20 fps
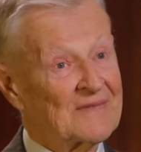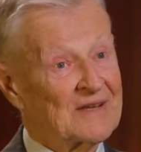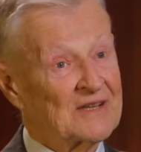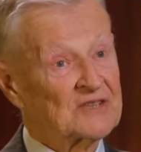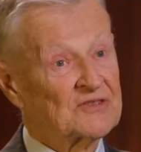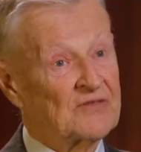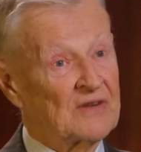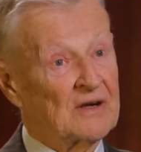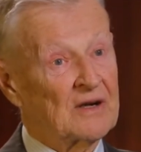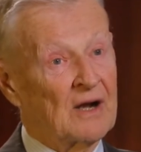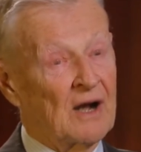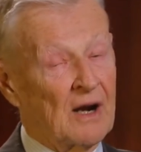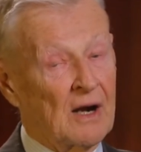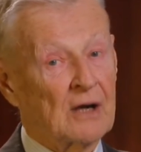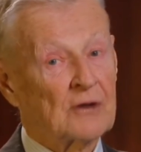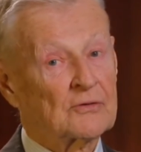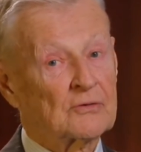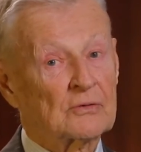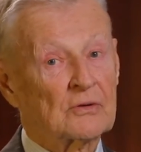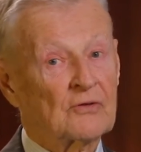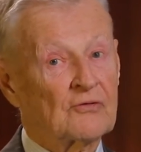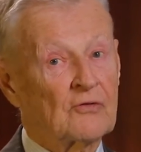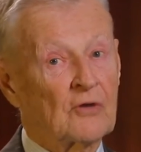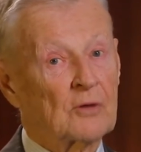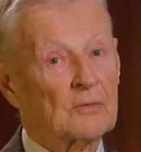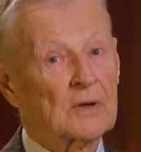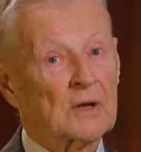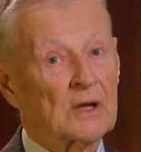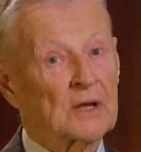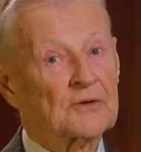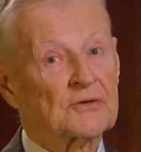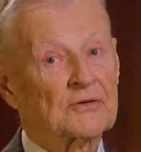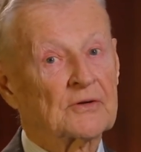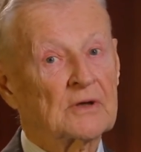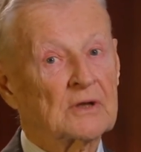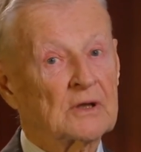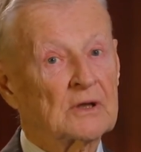It's very hard to reform a country